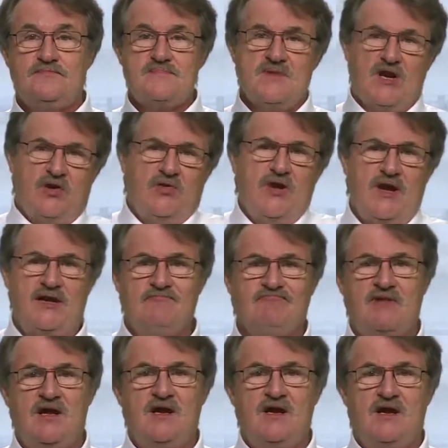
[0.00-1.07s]
Okay,
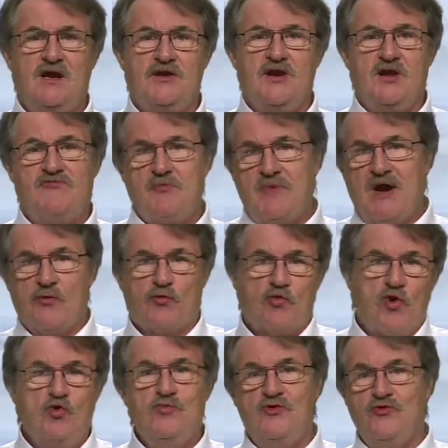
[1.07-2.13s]
enough about
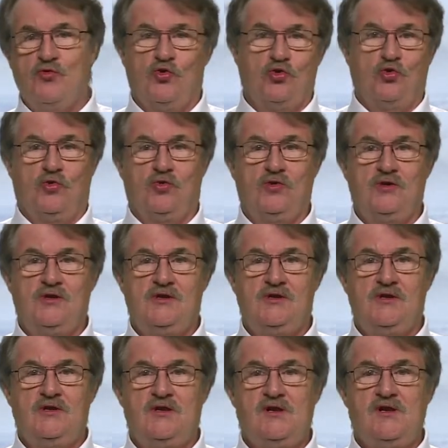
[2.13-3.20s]
Roman rule.
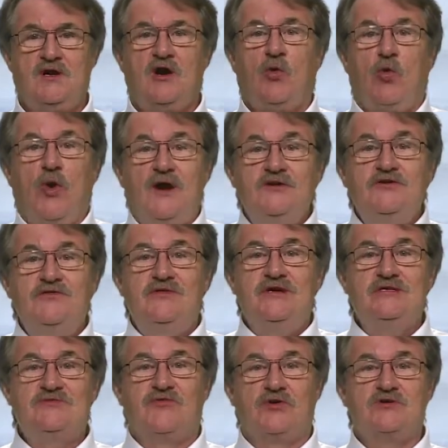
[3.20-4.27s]
What do
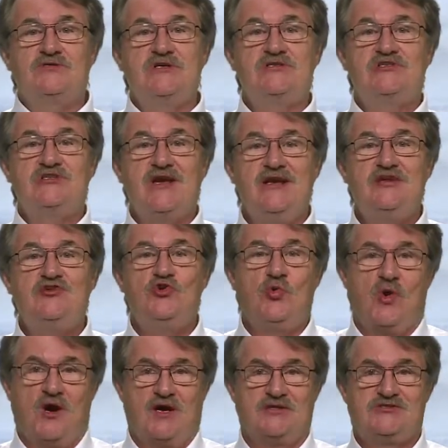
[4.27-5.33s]
these verses say to
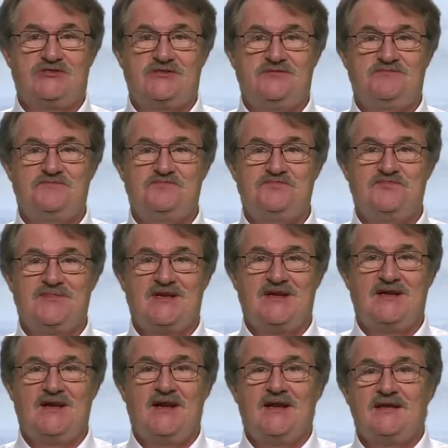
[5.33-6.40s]
us?
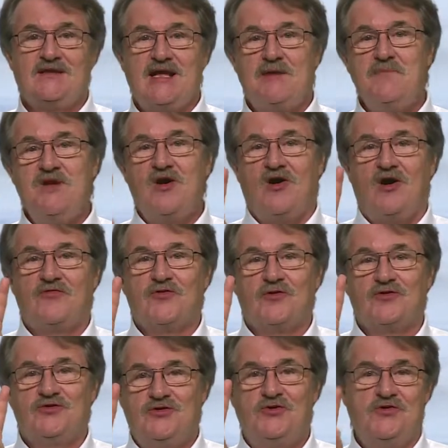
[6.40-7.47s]
Let me offer
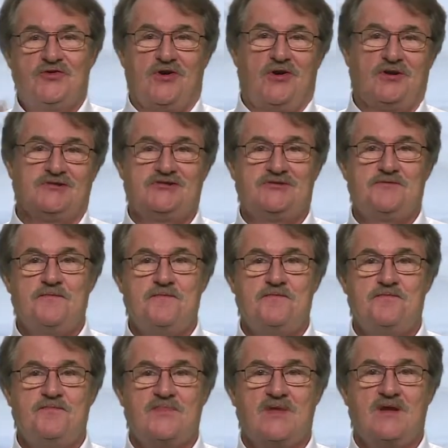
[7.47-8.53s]
two thoughts.
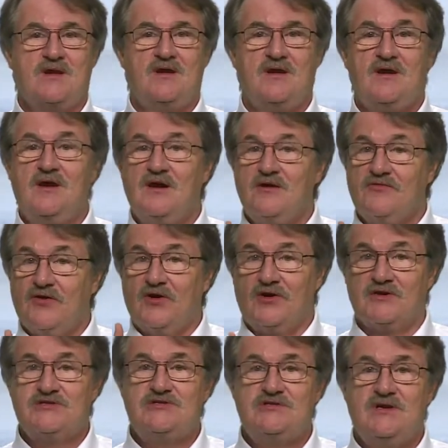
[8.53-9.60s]

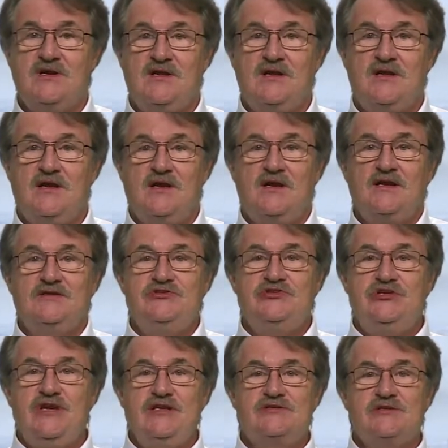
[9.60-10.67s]
First,
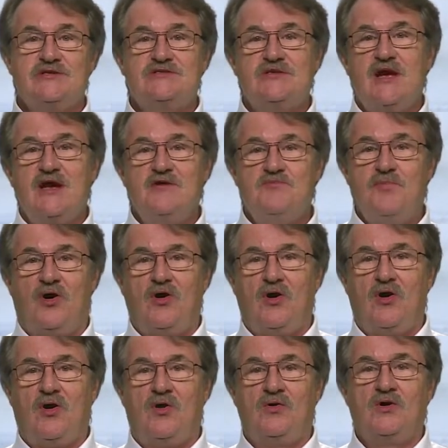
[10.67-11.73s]
Jesus and
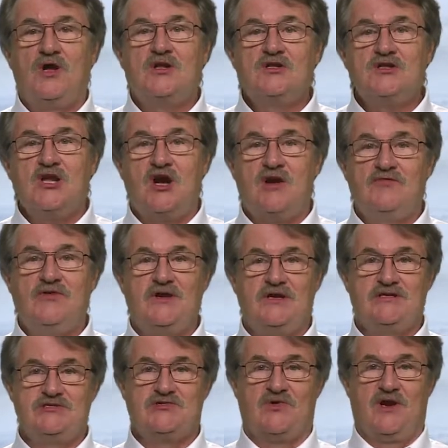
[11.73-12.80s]
Paul loved
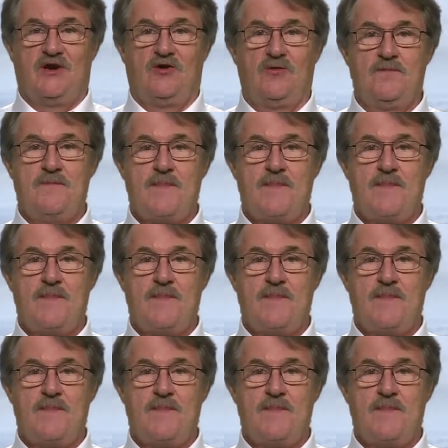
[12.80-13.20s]
Israel.